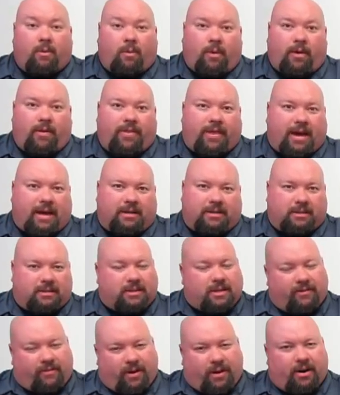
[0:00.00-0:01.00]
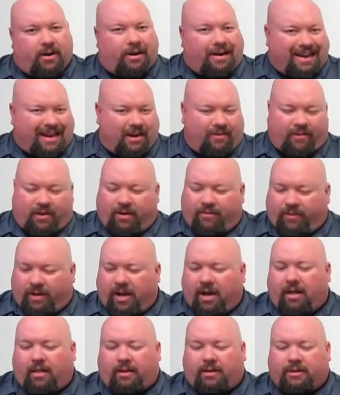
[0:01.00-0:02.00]

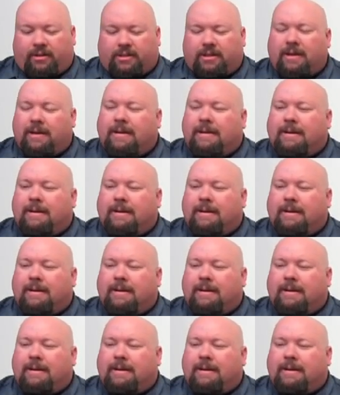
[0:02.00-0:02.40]
$1,795.